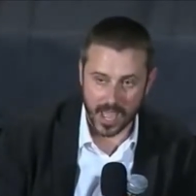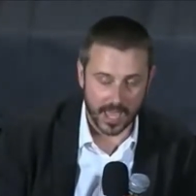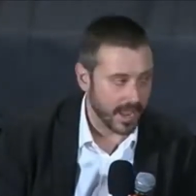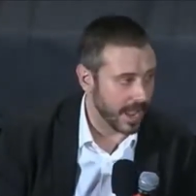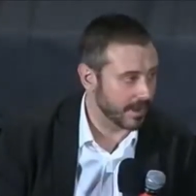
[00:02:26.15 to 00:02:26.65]

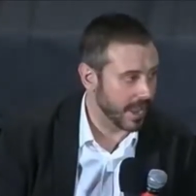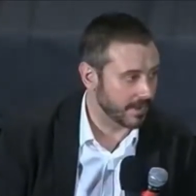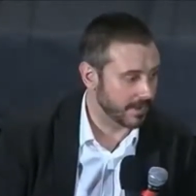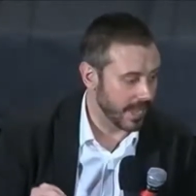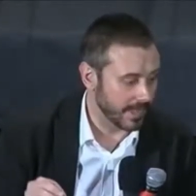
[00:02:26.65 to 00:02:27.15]
And, and,
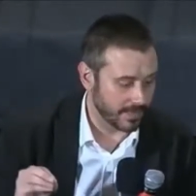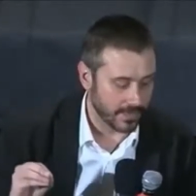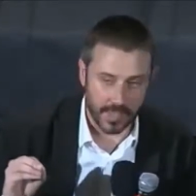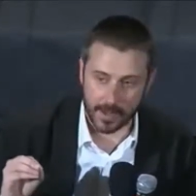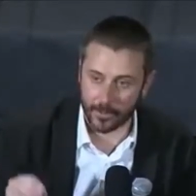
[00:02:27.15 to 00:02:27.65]
and, and
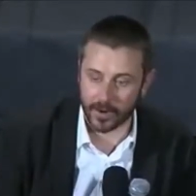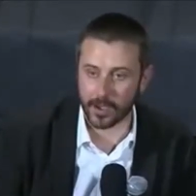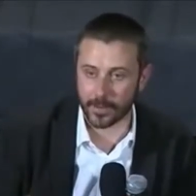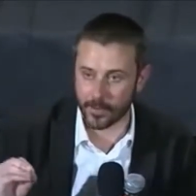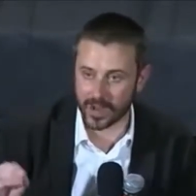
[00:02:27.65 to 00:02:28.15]
they put
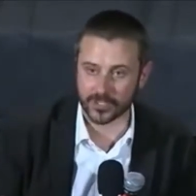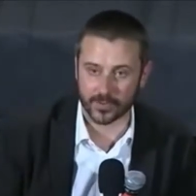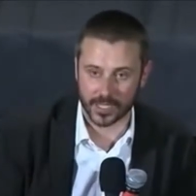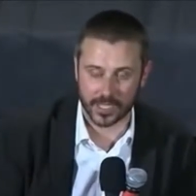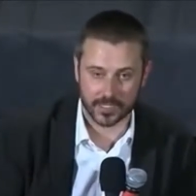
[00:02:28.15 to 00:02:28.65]
out a
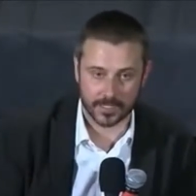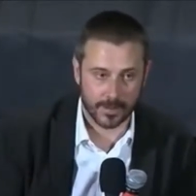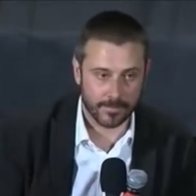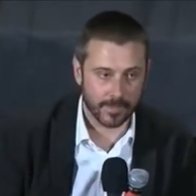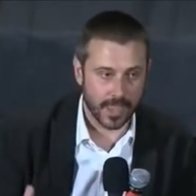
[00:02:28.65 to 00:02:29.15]
press release,
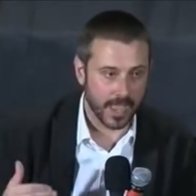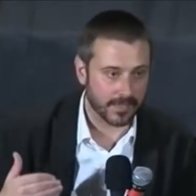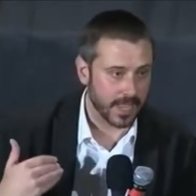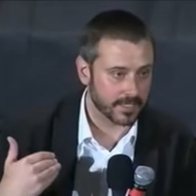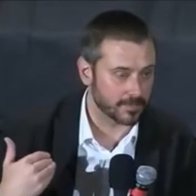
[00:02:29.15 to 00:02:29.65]

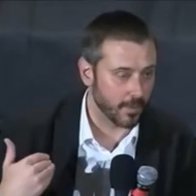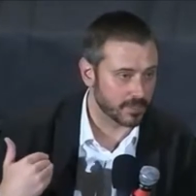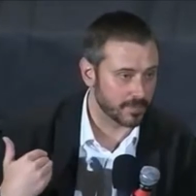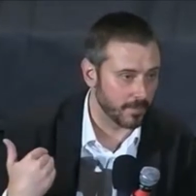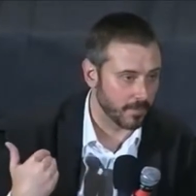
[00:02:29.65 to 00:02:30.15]
and, and
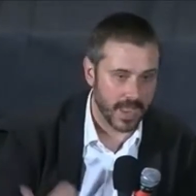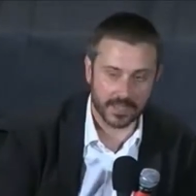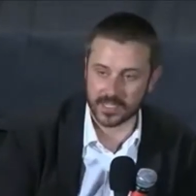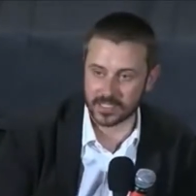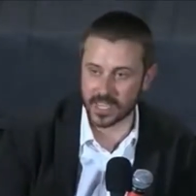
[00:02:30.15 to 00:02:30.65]
spokespeople
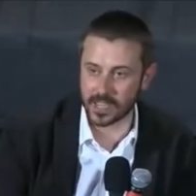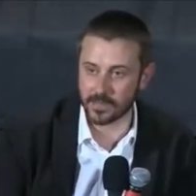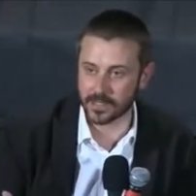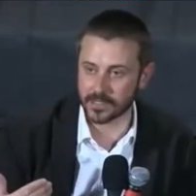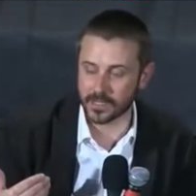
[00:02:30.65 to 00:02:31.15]
made these
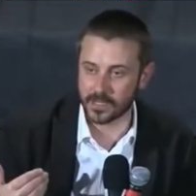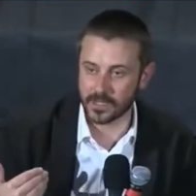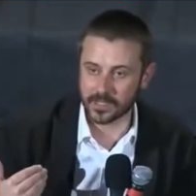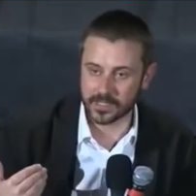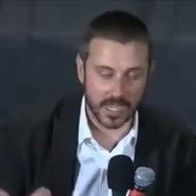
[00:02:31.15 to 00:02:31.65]
statements
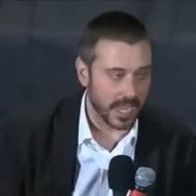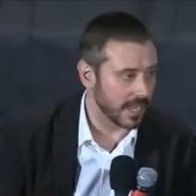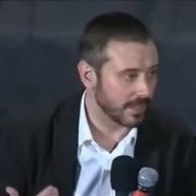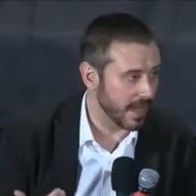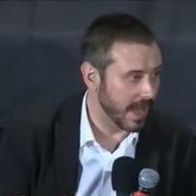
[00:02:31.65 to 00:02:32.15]

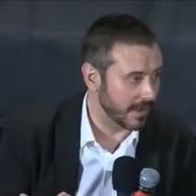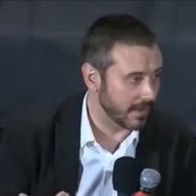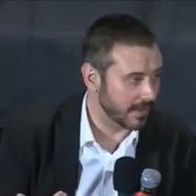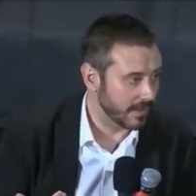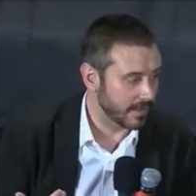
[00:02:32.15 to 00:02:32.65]
saying
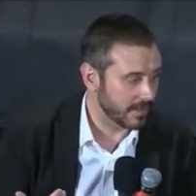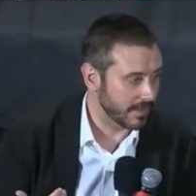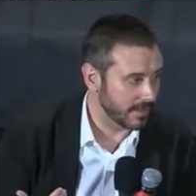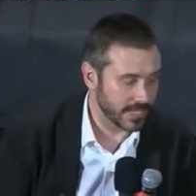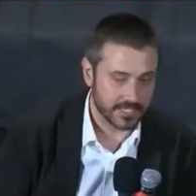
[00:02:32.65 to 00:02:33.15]
that,
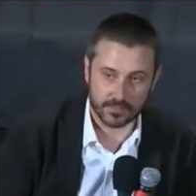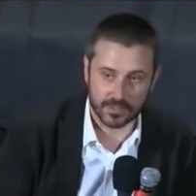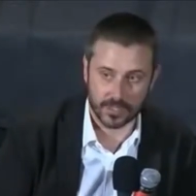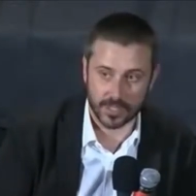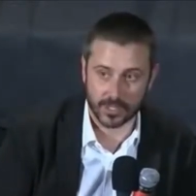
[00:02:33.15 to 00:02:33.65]
this,
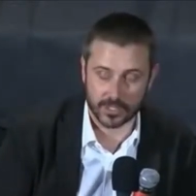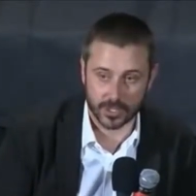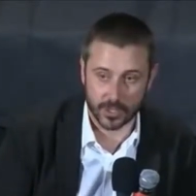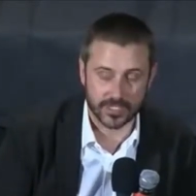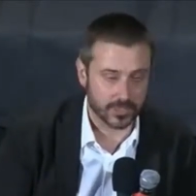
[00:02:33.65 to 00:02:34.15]
that
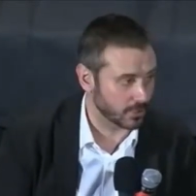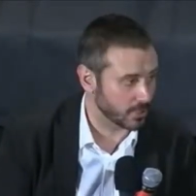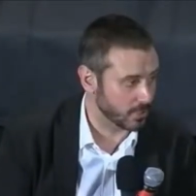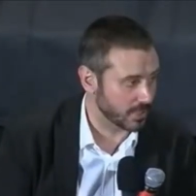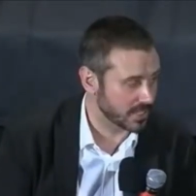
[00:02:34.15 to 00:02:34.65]
the U.S.
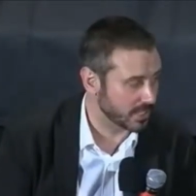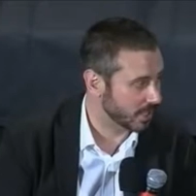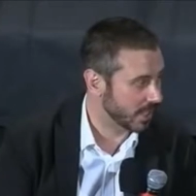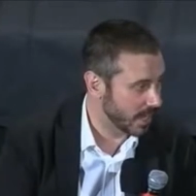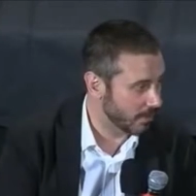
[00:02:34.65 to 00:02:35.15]
soldiers were
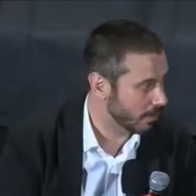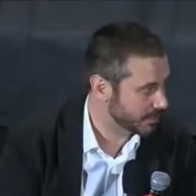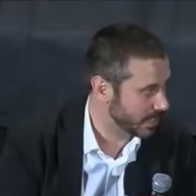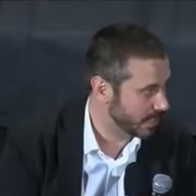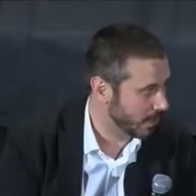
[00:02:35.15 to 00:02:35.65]
essentially
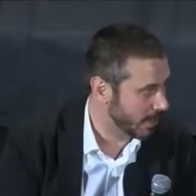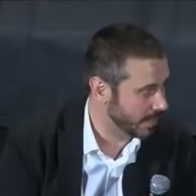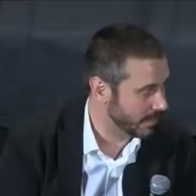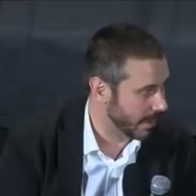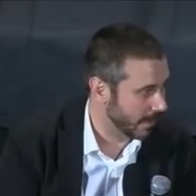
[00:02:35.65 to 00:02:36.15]
heroes that had
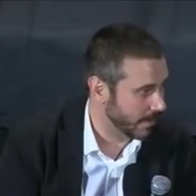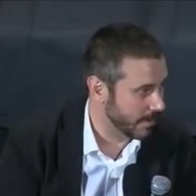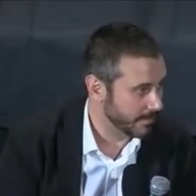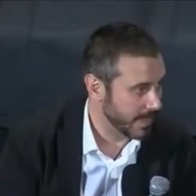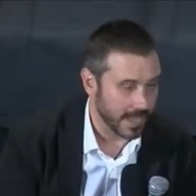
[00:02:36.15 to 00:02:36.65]
gone in there
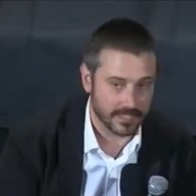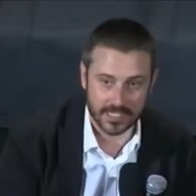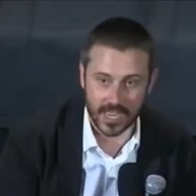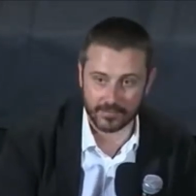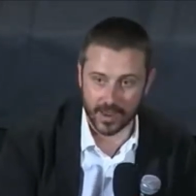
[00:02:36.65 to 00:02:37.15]
and
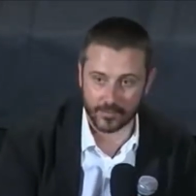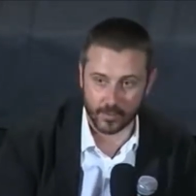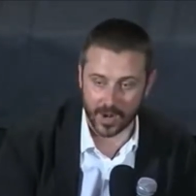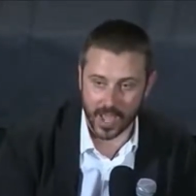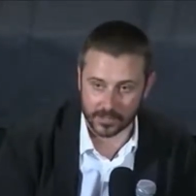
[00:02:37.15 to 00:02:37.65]
saved
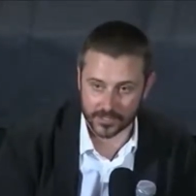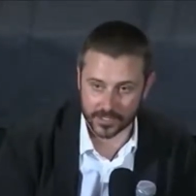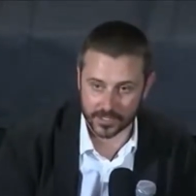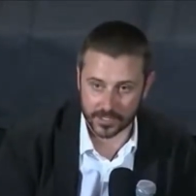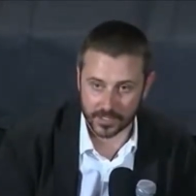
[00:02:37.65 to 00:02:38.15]
everyone
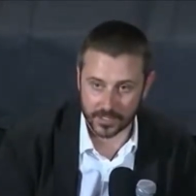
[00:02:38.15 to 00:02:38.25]
else.